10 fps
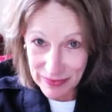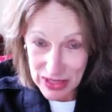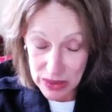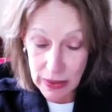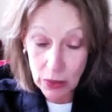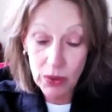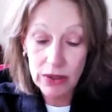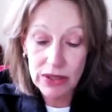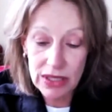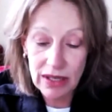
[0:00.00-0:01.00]
to speak
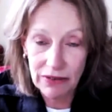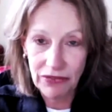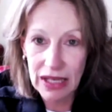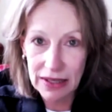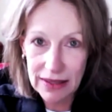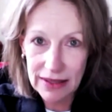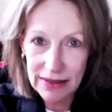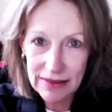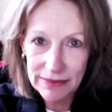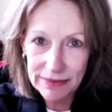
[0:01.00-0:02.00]
words of faith,
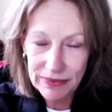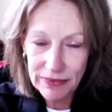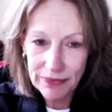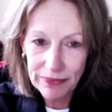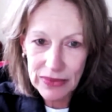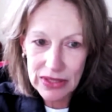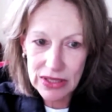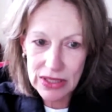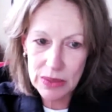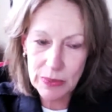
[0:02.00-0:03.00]

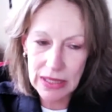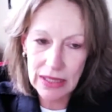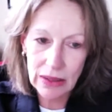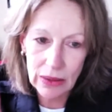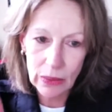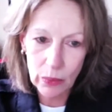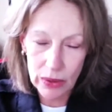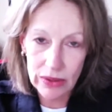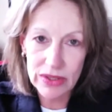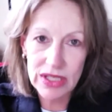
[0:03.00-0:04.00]
to speak
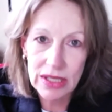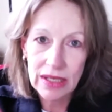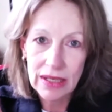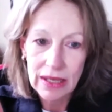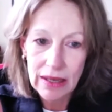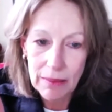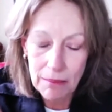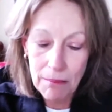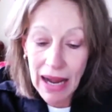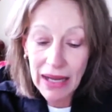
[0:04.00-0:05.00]
words,
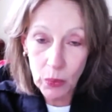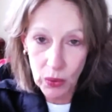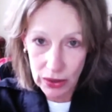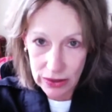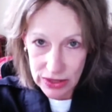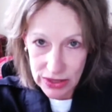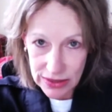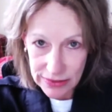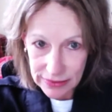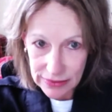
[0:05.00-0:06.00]
my words,
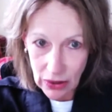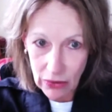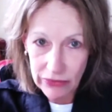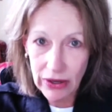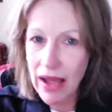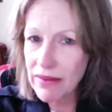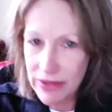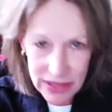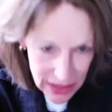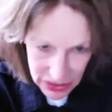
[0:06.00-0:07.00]
over
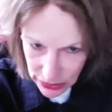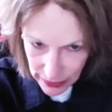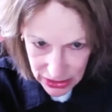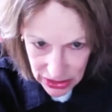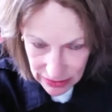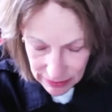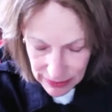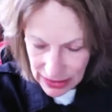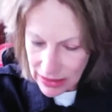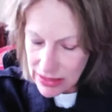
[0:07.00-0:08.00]
every situation,
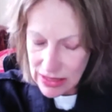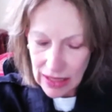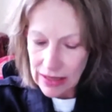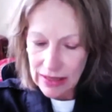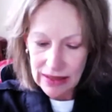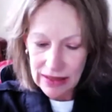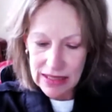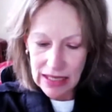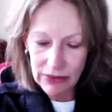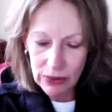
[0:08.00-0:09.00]
because the
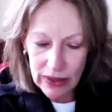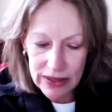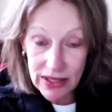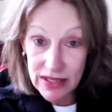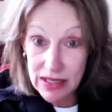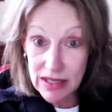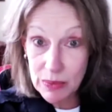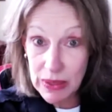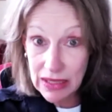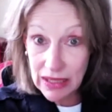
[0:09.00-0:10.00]
devil wants us to
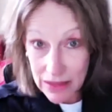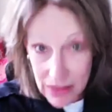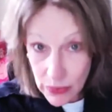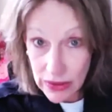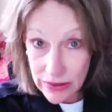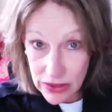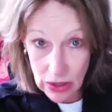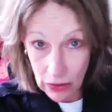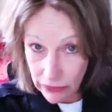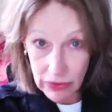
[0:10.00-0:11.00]
speak his words
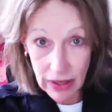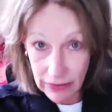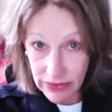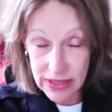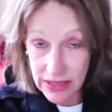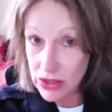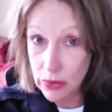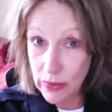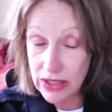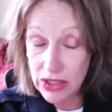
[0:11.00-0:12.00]
over every
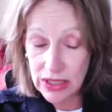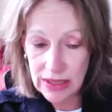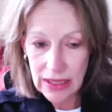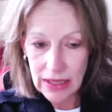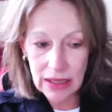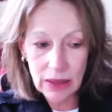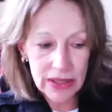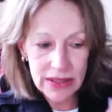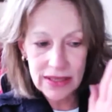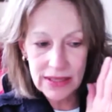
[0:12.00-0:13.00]
situation. He
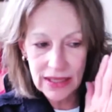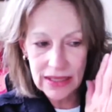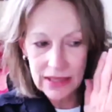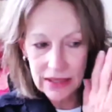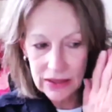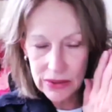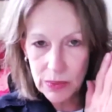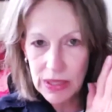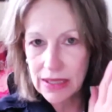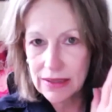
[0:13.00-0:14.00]
wants us to continue
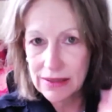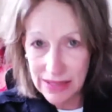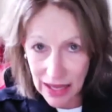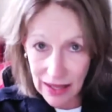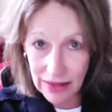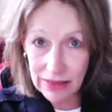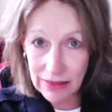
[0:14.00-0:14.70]
speaking death